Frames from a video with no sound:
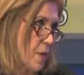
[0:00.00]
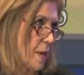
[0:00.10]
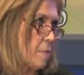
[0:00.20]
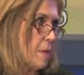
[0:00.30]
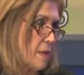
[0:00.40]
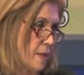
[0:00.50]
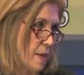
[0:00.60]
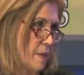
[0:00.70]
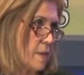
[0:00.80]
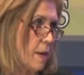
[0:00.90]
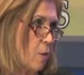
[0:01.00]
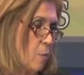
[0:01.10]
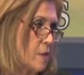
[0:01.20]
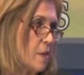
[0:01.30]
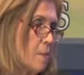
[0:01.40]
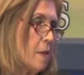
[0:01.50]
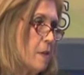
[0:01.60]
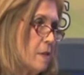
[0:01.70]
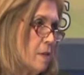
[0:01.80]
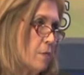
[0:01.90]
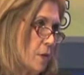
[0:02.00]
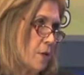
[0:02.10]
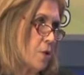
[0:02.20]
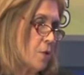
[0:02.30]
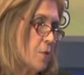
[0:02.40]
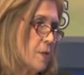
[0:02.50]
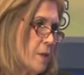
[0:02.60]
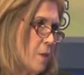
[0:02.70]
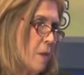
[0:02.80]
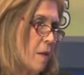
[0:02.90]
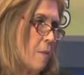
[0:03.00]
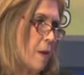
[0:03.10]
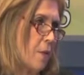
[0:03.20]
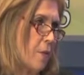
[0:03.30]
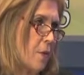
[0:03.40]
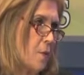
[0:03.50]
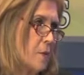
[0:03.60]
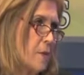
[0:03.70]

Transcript: that can be done to help with some of these different issues. Tell me about those